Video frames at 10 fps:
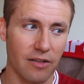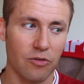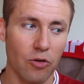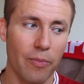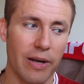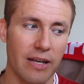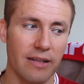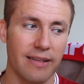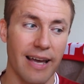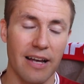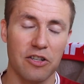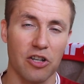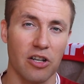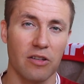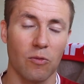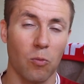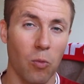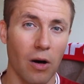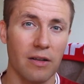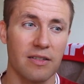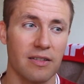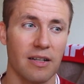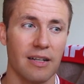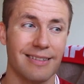Ruby, the agent, was